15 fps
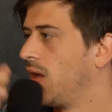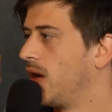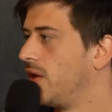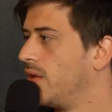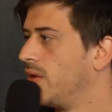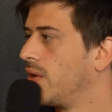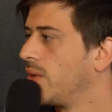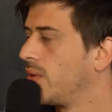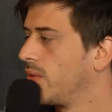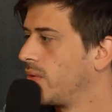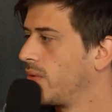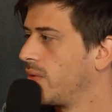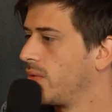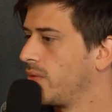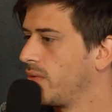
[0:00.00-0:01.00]

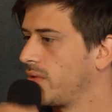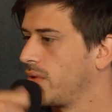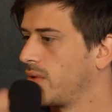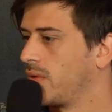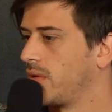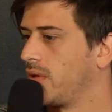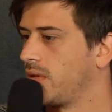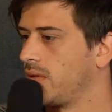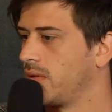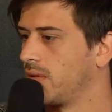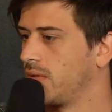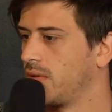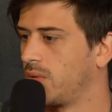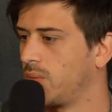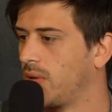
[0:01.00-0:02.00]
know your
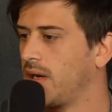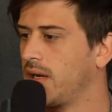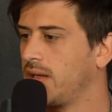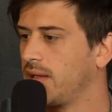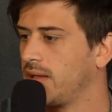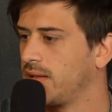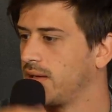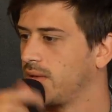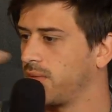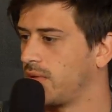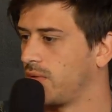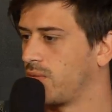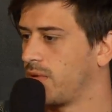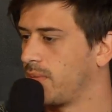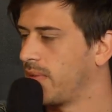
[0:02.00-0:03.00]
your wine, and they
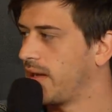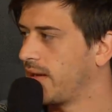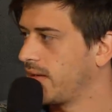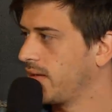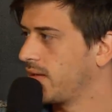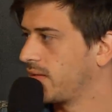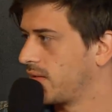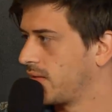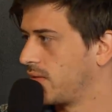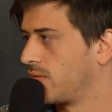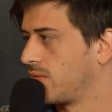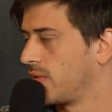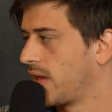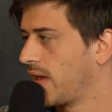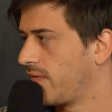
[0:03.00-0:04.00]
will rebuy it,
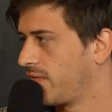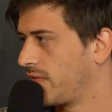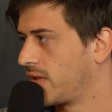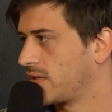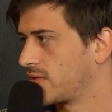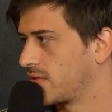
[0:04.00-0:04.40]
and we have figures